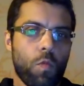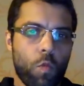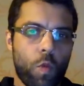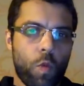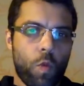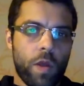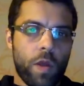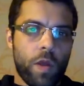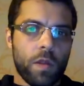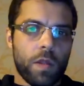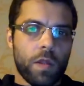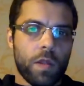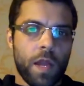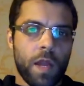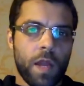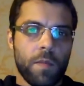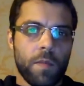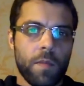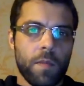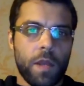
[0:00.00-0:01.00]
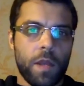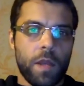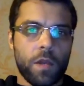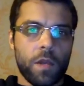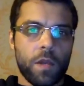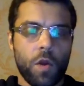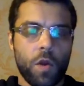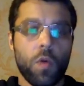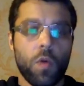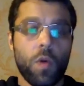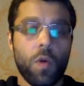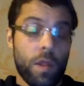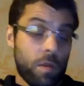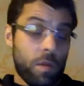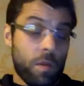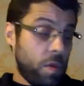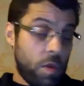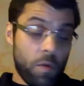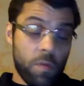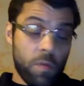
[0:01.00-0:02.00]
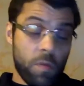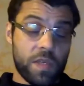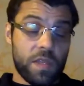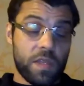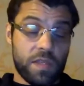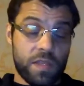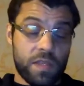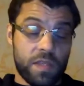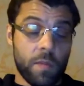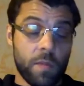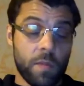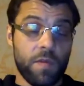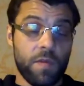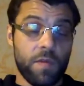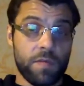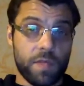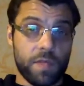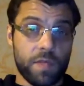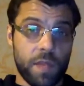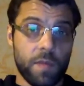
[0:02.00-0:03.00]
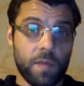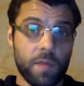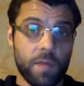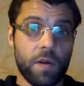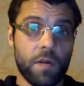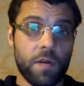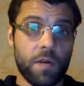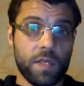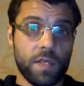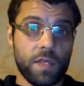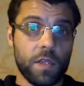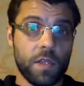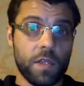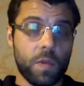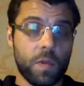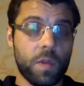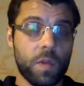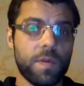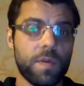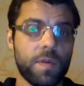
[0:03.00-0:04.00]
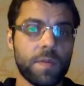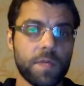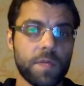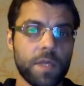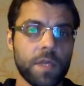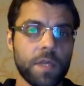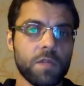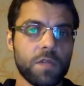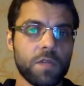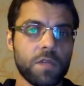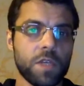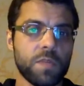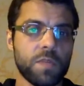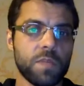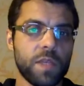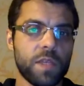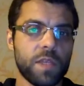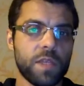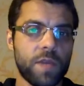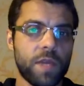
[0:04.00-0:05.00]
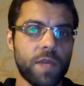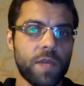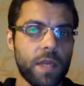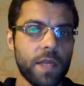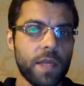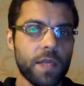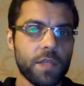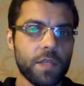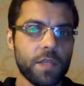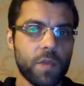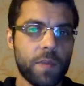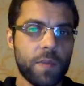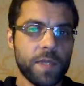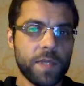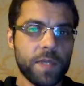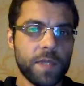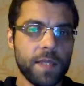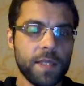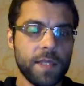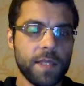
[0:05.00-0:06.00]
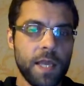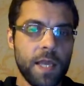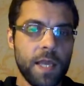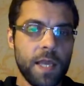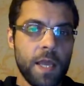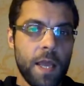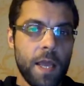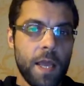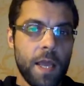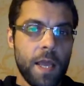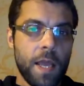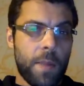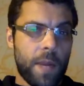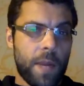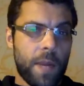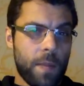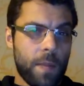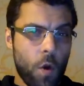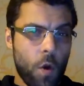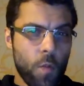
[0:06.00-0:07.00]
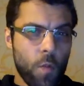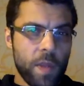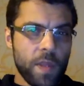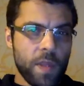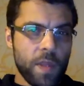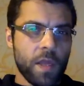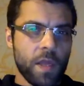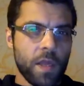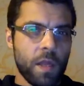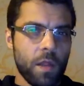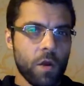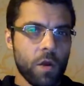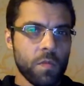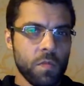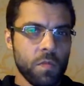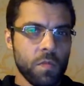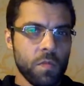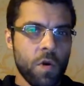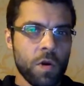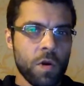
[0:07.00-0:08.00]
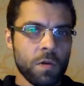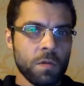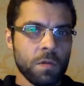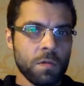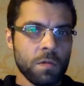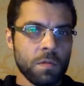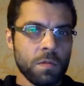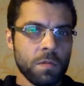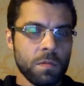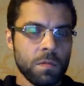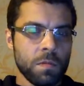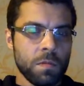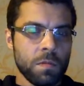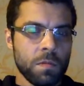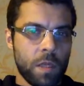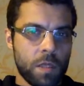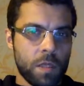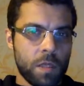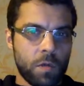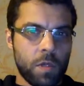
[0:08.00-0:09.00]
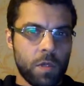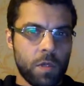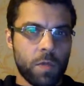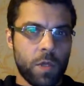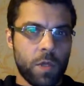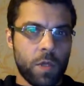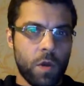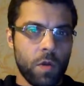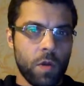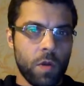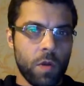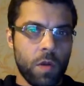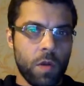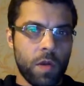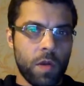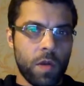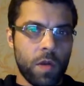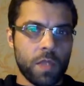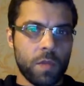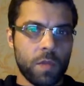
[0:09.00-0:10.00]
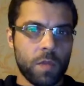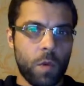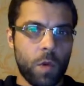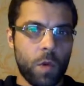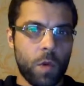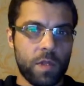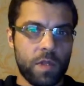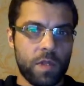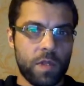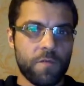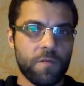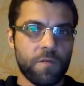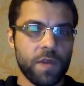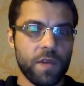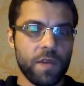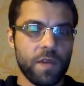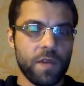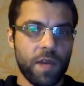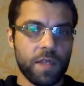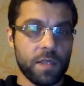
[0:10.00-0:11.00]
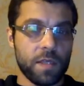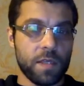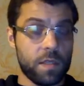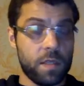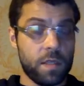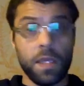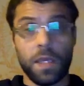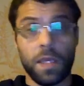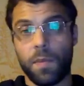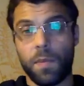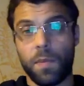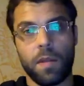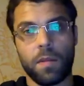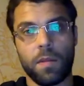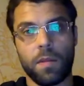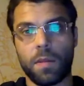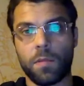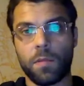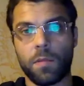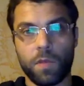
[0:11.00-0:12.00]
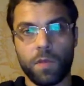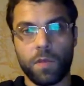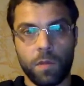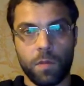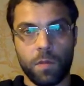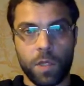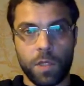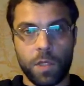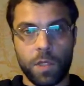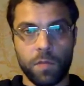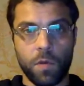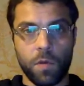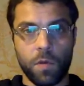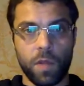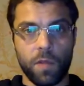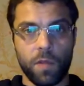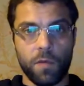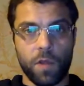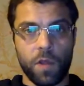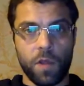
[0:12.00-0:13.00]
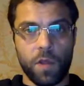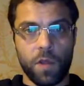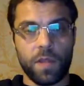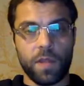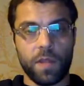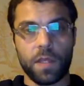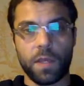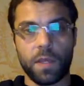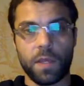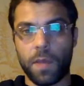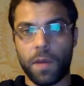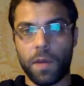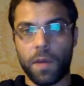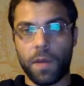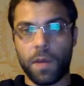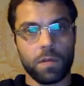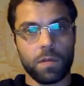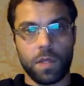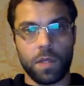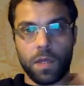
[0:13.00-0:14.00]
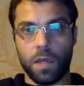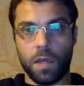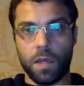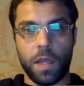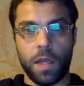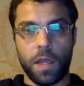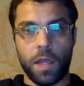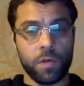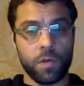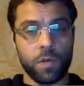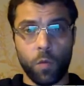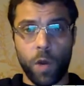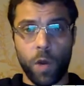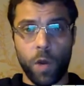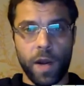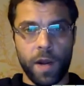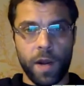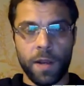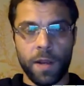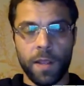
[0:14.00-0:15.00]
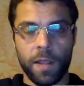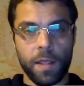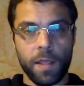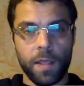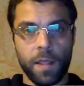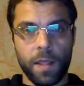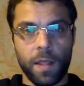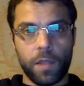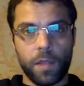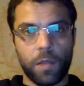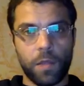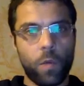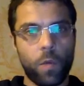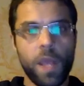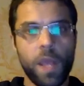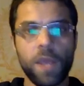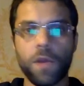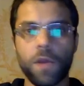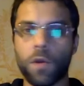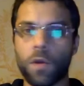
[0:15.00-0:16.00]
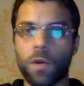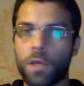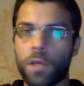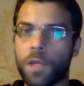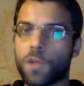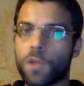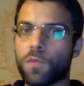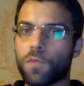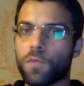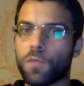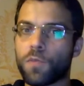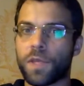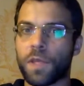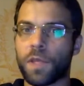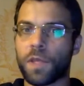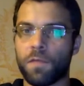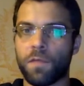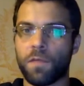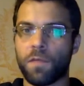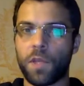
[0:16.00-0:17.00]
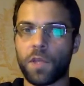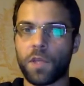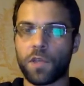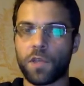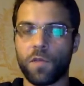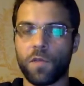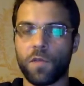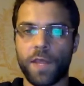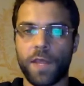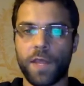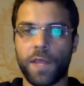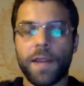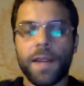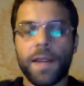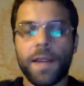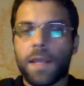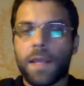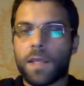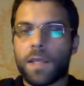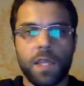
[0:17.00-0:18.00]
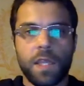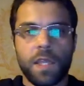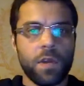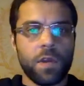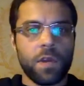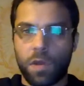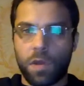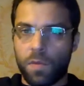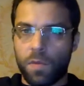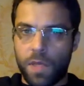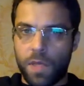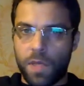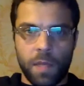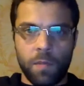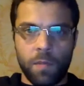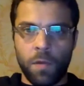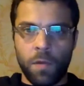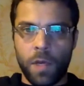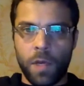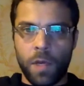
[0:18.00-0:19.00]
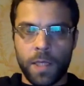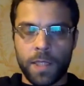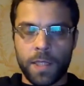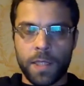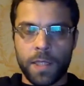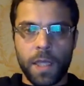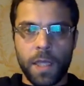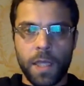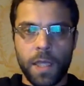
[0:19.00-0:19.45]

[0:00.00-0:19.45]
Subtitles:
will come and go, and will obviously some of our results will be represented just by straight links to websites. But I'm hoping that a lot more, and as we go along and as we work with different devices, I'm not even going to mention mobile for now, but think about Android Wear. Like the way you need to present information over there, it's never going to be 10 blue links.